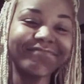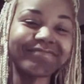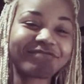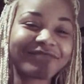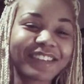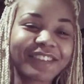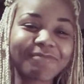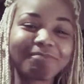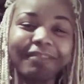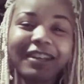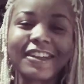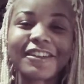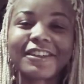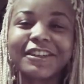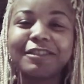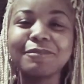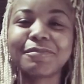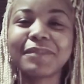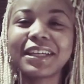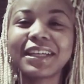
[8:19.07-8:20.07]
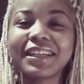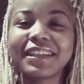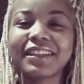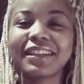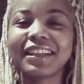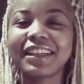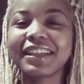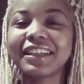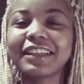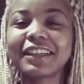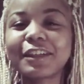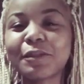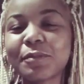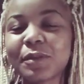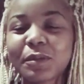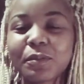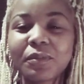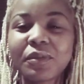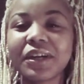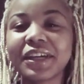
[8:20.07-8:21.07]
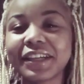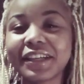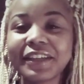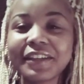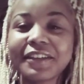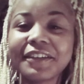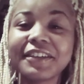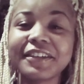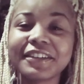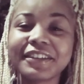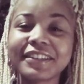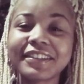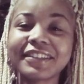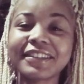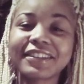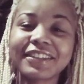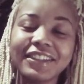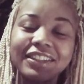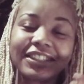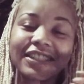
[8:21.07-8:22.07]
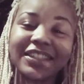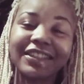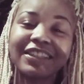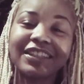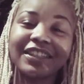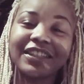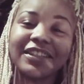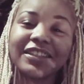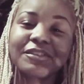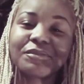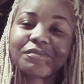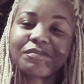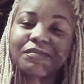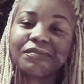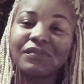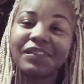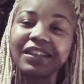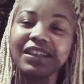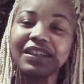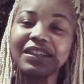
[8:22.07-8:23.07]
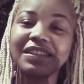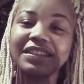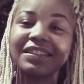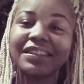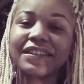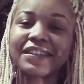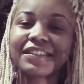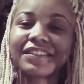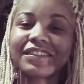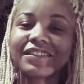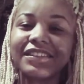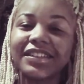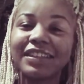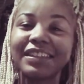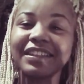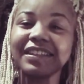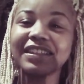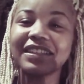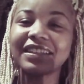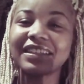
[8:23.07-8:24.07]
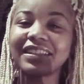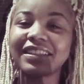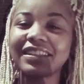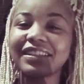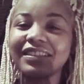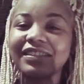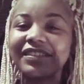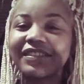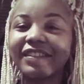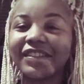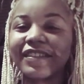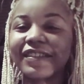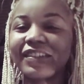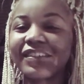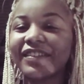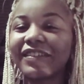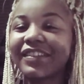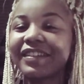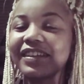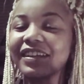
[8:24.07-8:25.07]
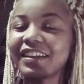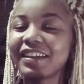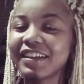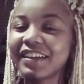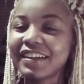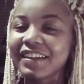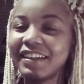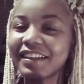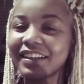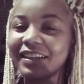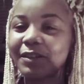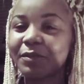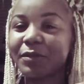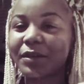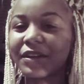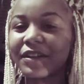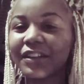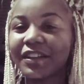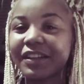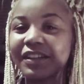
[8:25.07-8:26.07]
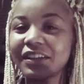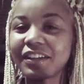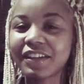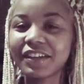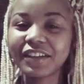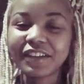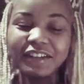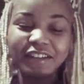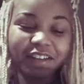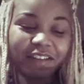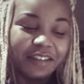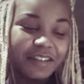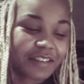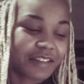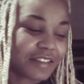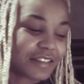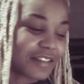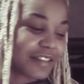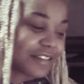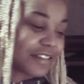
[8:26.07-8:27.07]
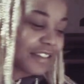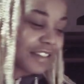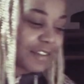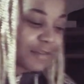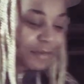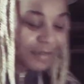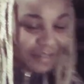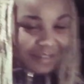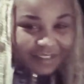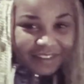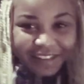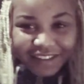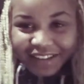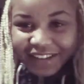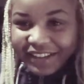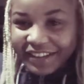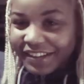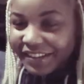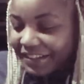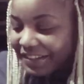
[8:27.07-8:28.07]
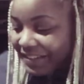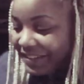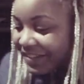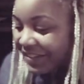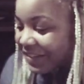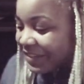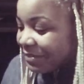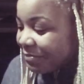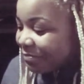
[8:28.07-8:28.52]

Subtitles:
I'm learning, man. Like, give me a break here. So he took it, and he started doing it, you know, like, working it in. So he was like this.